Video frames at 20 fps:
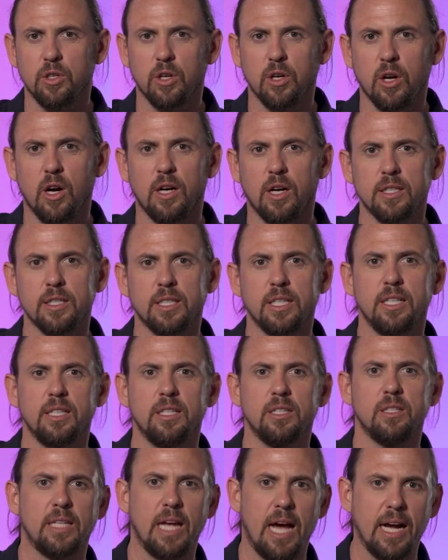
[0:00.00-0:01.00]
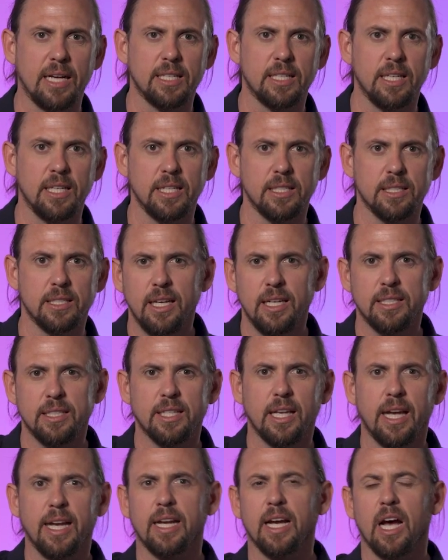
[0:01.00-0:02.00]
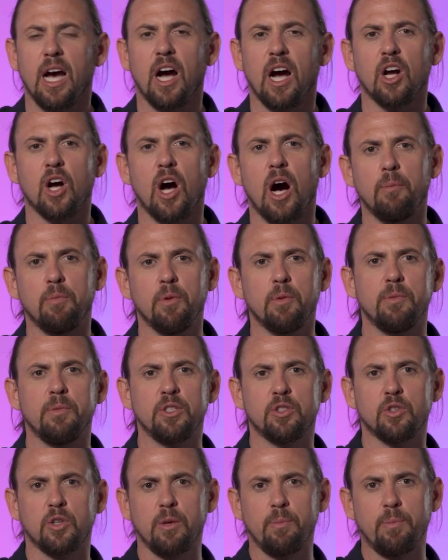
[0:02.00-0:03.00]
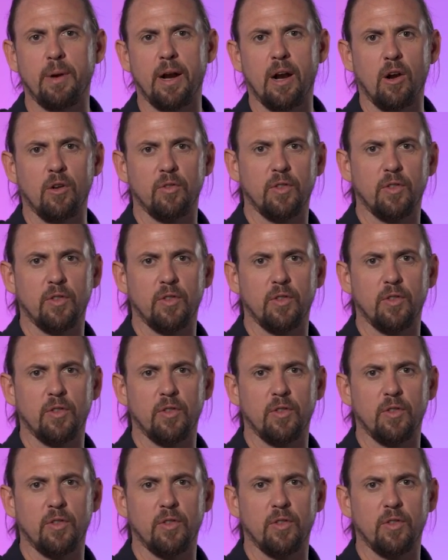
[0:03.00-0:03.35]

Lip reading: content tactics is like a complementary pair.